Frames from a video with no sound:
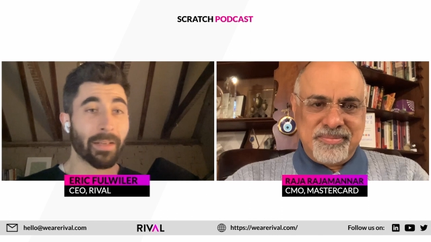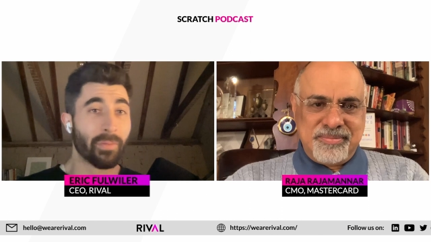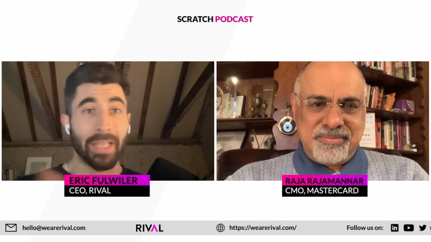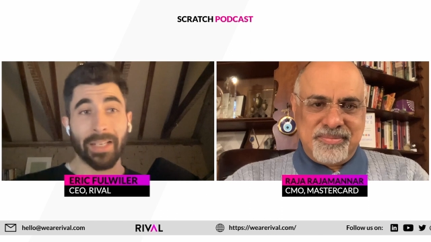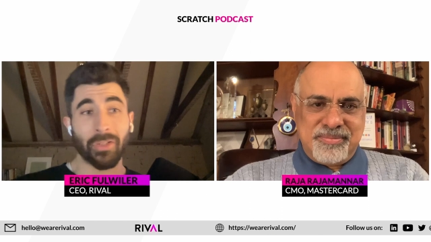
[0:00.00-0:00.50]
Speaker 1: stuff.
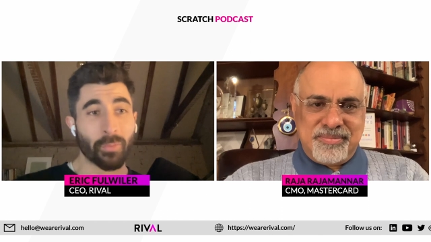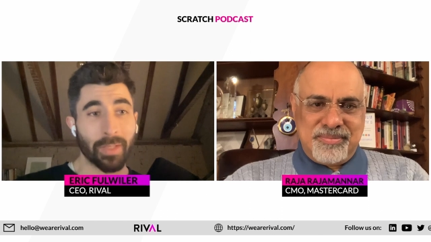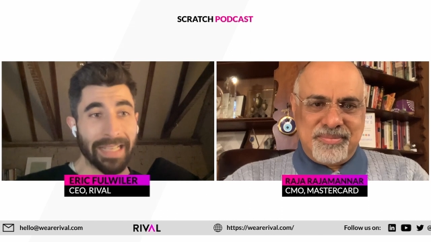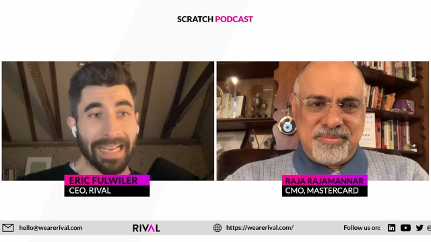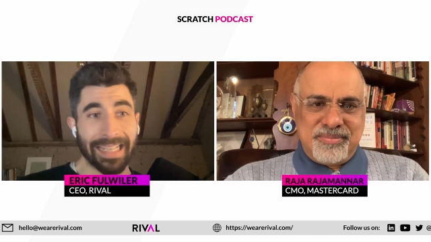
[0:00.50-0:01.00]
You can't just
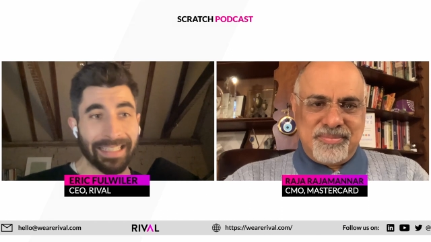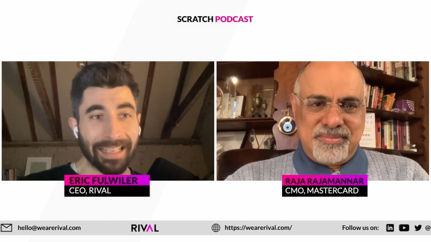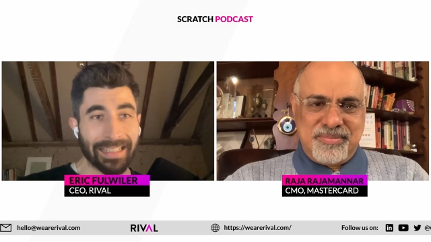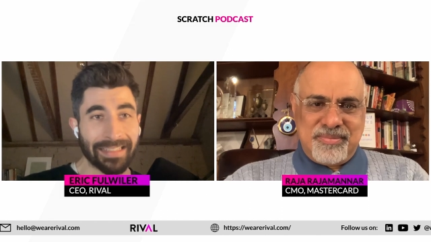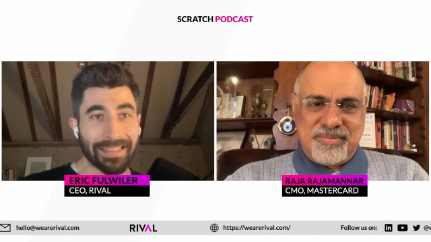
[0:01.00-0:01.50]
read the
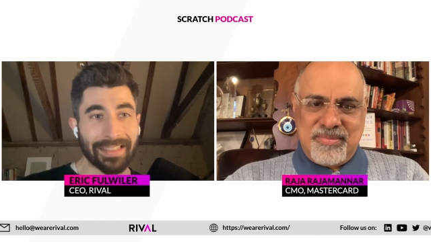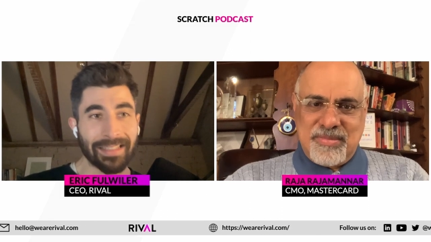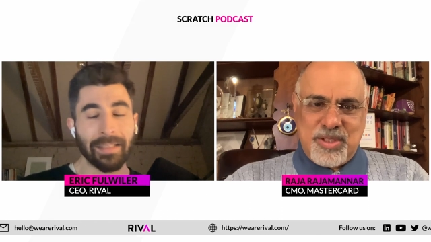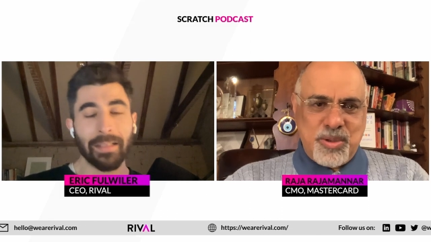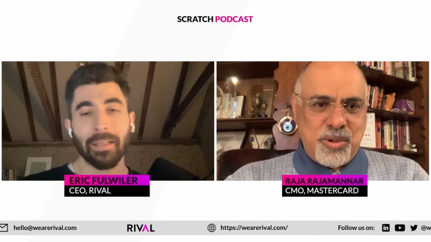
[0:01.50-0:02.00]
headlines.
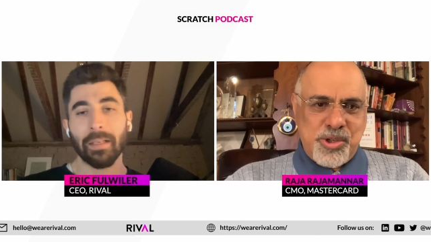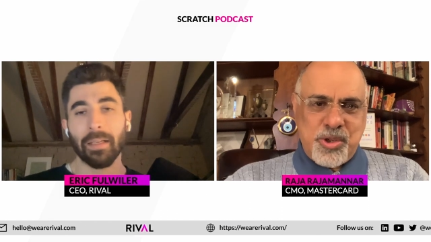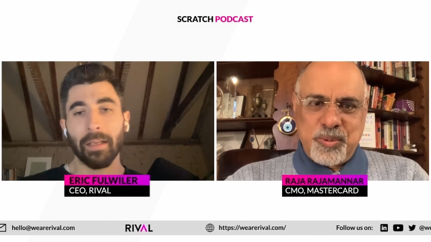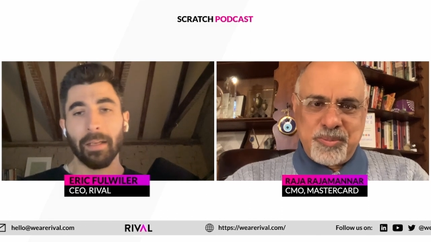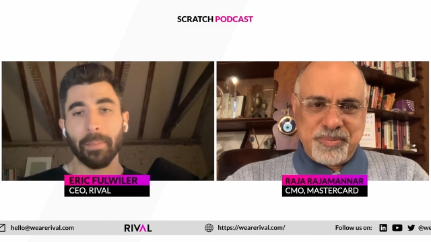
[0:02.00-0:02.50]

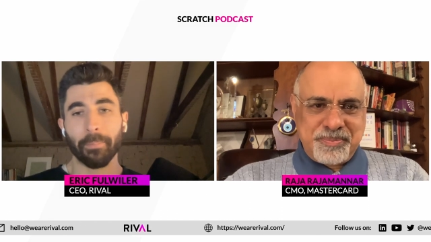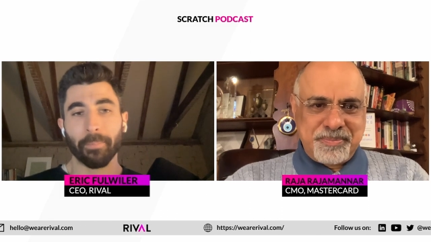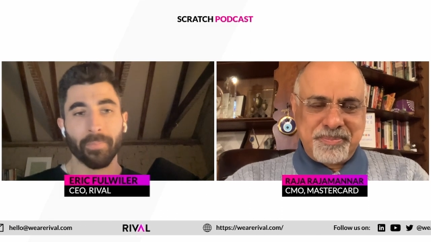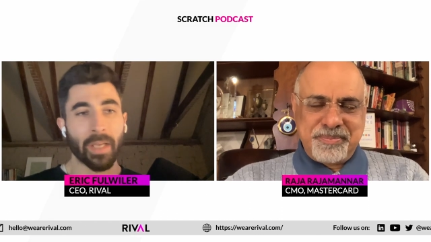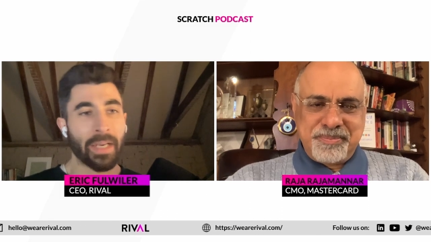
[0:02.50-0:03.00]
Um,
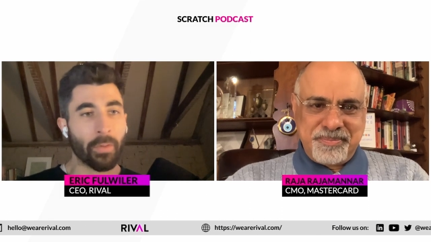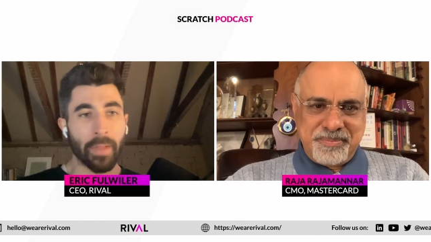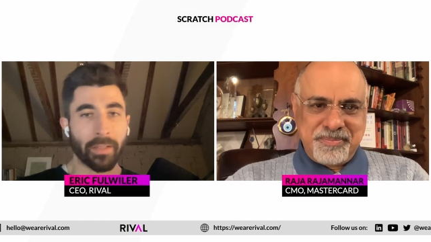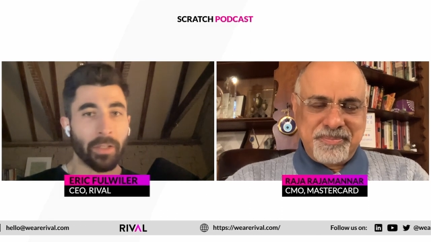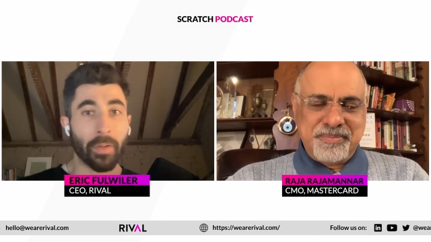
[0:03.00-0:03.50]
I know
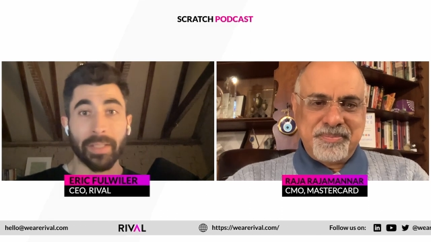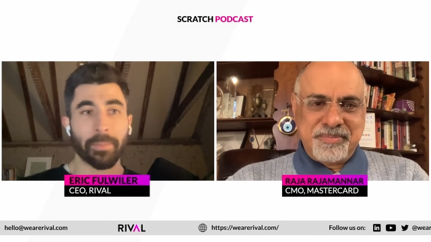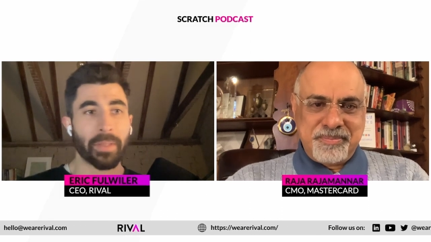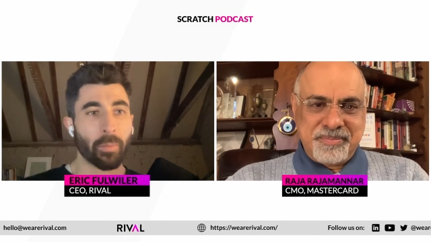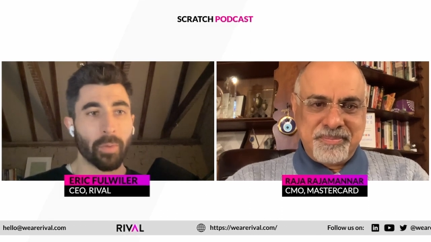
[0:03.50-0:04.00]
that you know that's
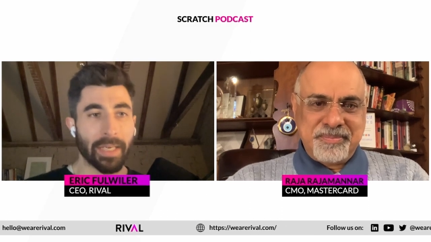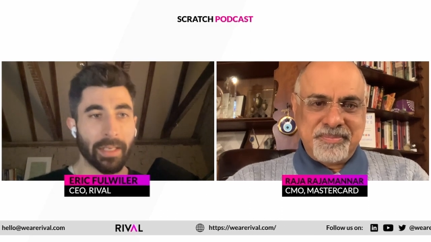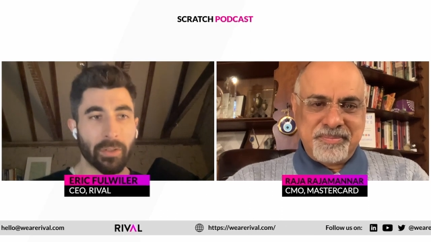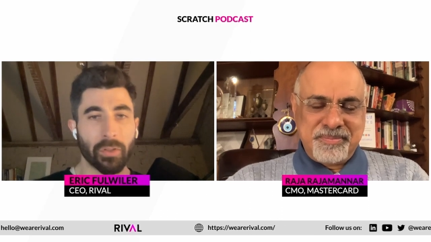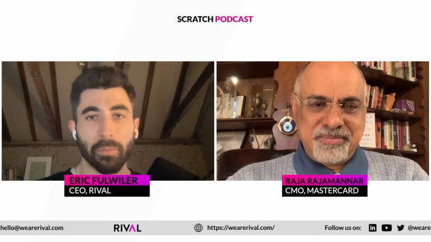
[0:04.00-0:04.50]
something that we'll get
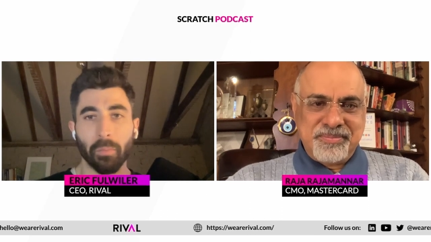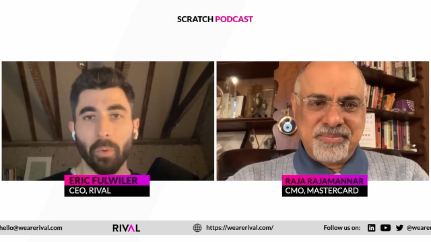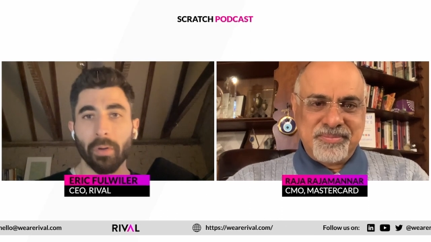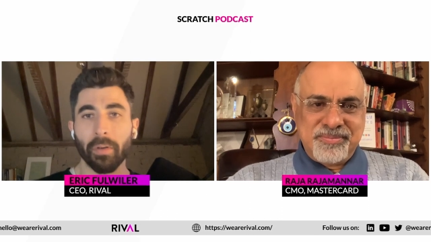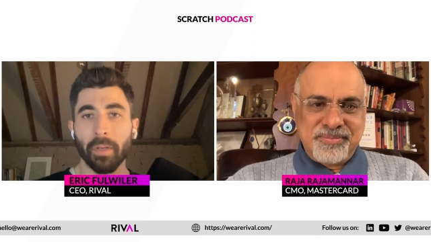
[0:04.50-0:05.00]
into
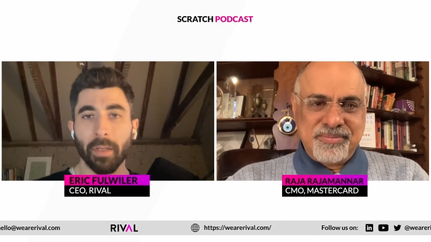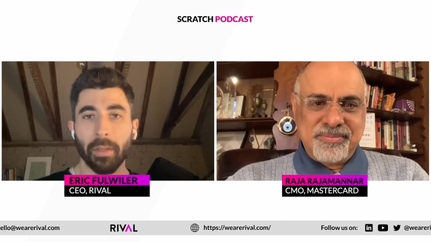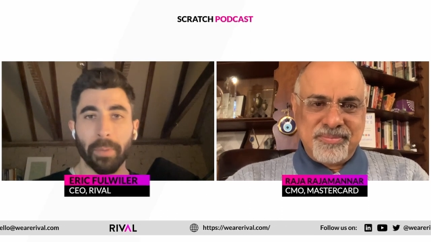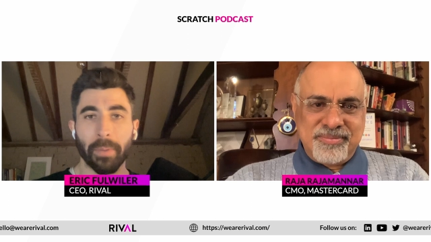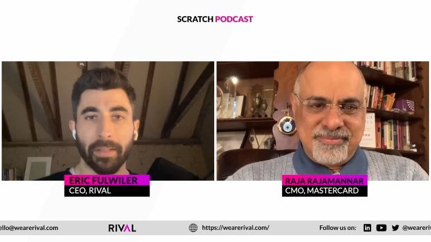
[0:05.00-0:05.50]
more,
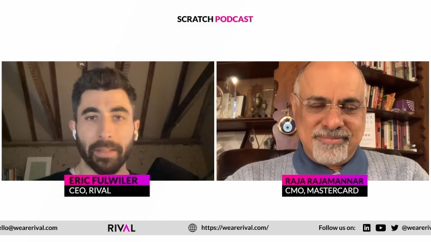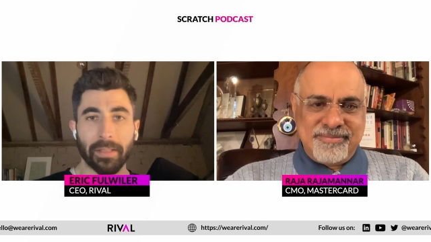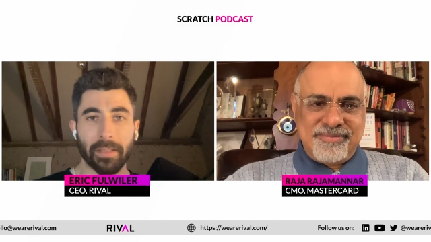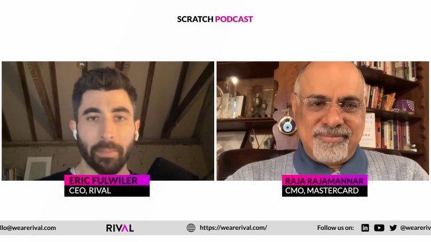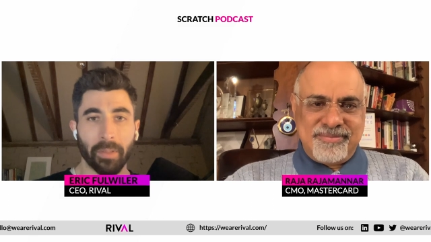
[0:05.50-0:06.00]
but I think
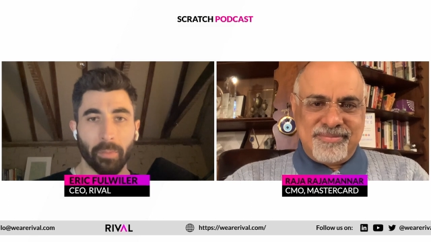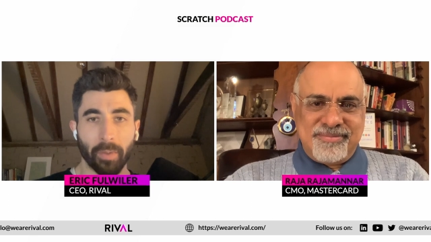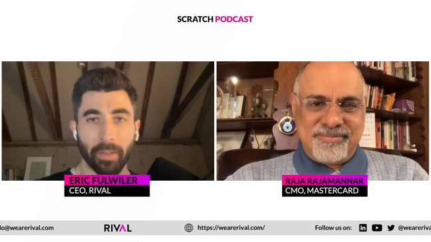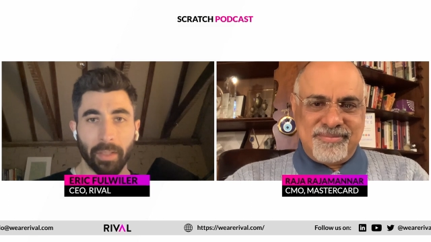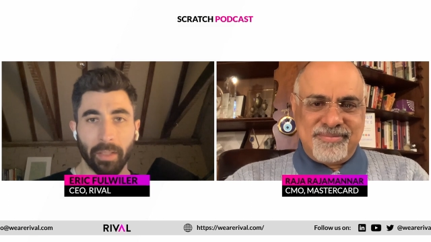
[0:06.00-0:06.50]
that's going to be a
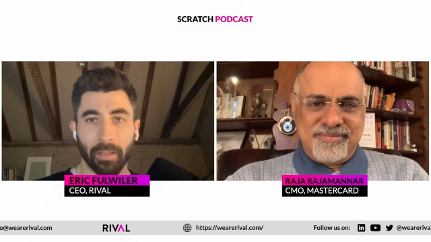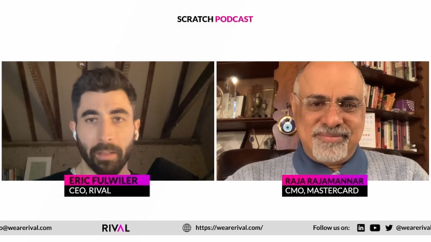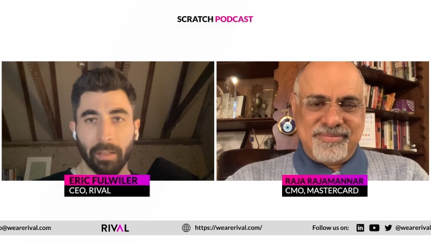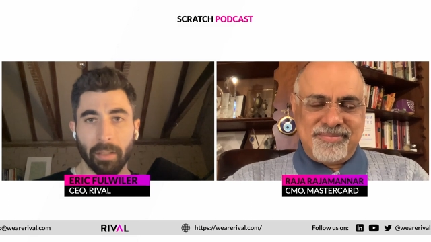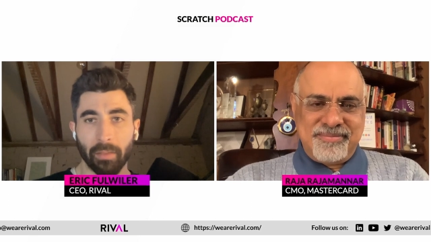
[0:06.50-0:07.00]
really
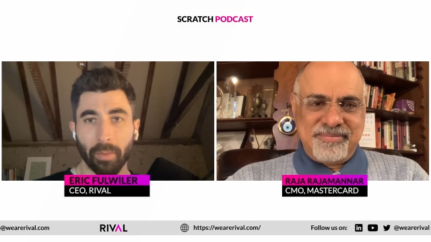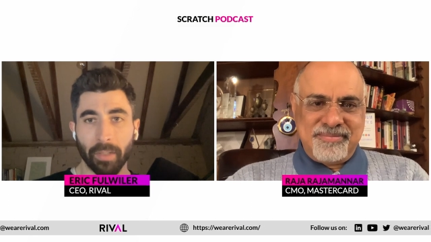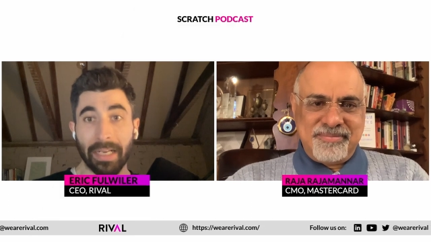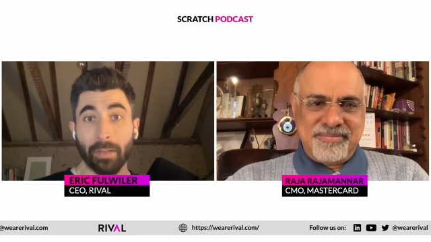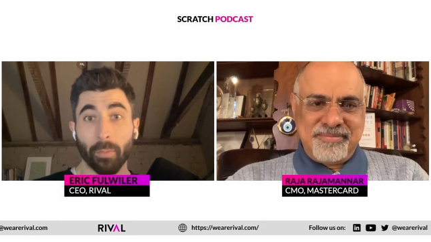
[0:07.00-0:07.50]
a
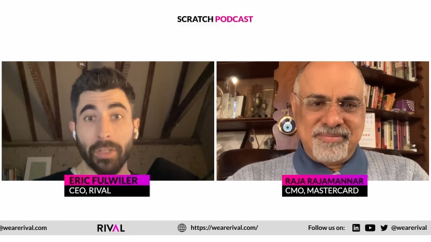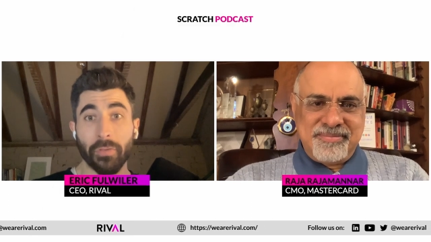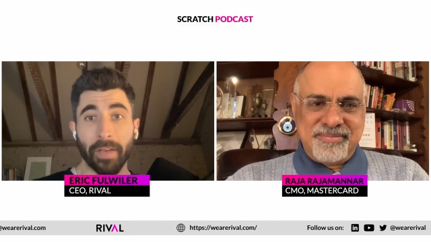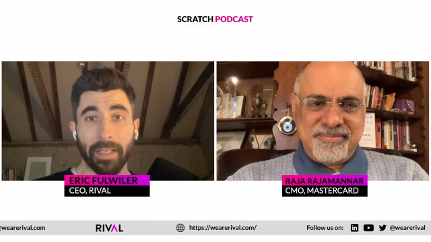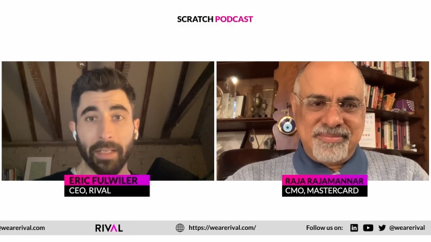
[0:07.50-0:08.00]
really kind of rich
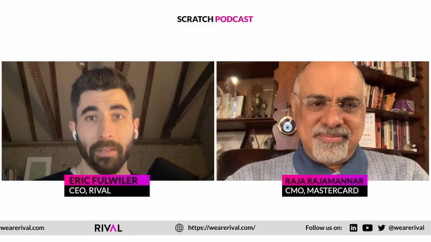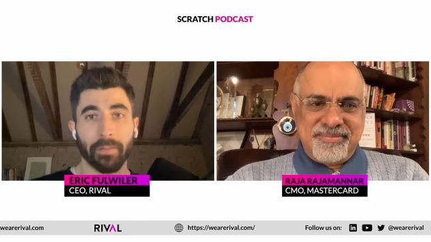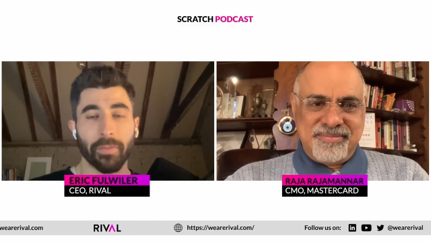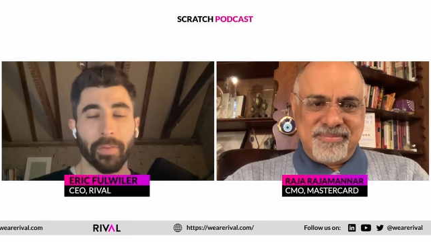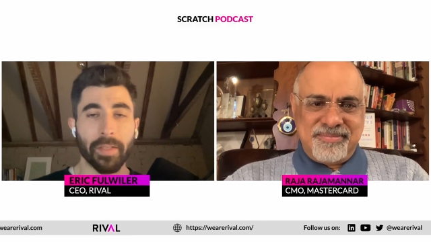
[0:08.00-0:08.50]
vein
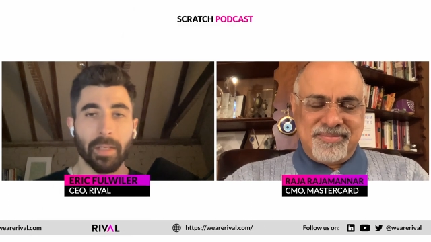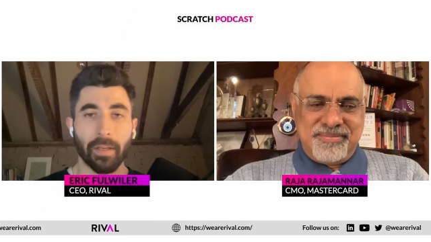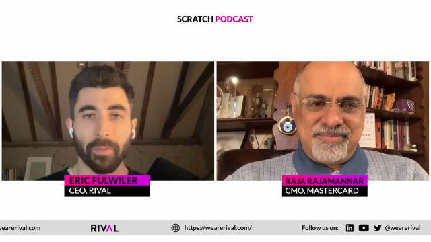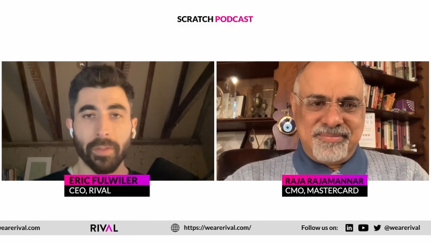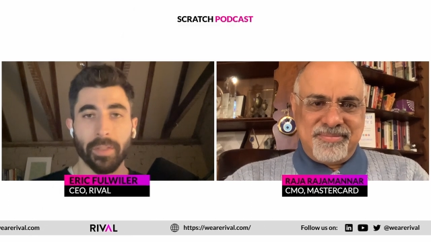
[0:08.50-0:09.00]
for this
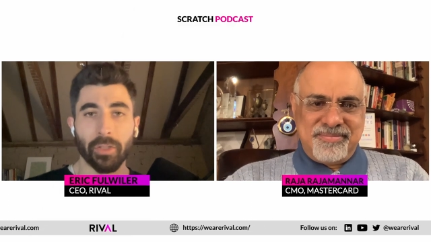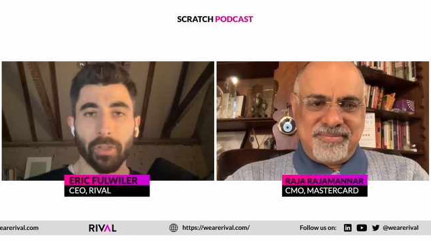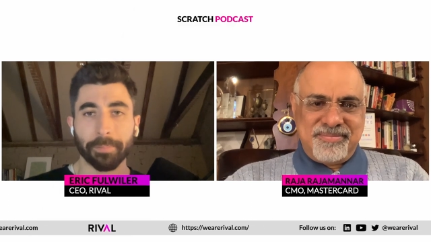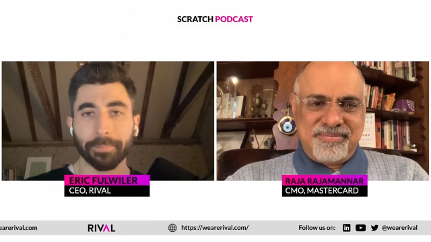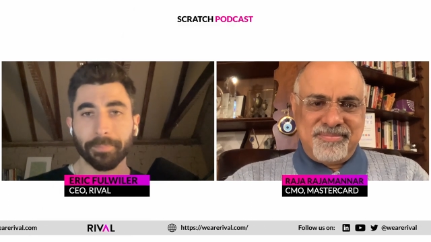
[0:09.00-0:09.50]

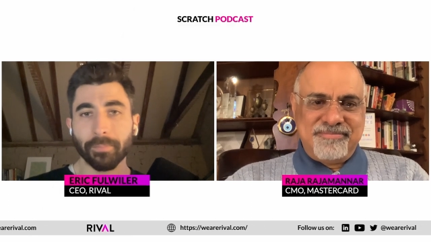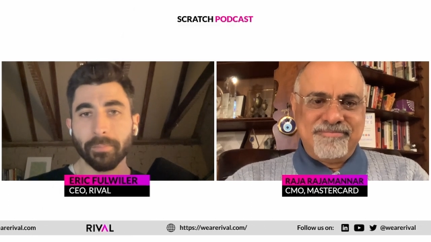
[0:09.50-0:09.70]
conversation.